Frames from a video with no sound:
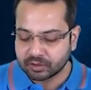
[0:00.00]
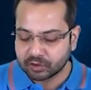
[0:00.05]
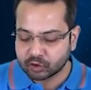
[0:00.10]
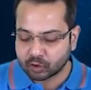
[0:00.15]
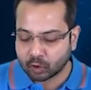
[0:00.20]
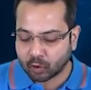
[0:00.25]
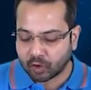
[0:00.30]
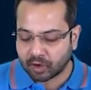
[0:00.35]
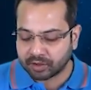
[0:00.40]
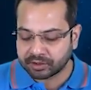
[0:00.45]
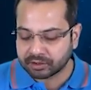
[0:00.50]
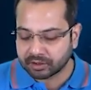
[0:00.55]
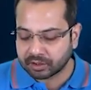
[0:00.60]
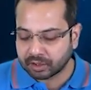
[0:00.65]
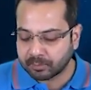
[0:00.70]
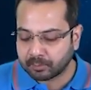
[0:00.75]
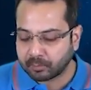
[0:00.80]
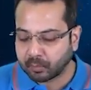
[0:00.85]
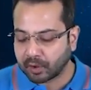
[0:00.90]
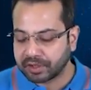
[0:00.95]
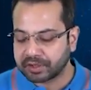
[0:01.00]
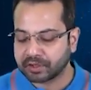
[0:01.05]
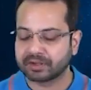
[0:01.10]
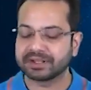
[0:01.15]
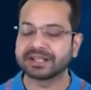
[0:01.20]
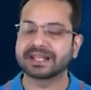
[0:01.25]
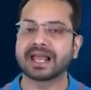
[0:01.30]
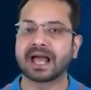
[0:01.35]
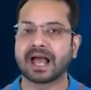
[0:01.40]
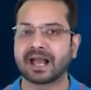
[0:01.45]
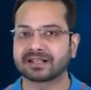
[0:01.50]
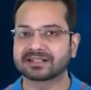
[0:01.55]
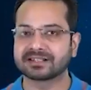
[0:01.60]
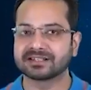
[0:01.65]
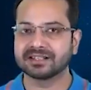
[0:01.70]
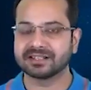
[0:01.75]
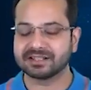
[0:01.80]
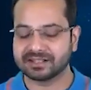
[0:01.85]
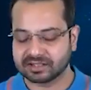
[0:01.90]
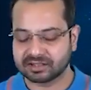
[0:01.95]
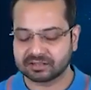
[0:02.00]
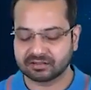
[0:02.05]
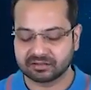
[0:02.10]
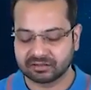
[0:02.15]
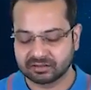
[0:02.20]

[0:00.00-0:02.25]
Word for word: So on a point on the axis,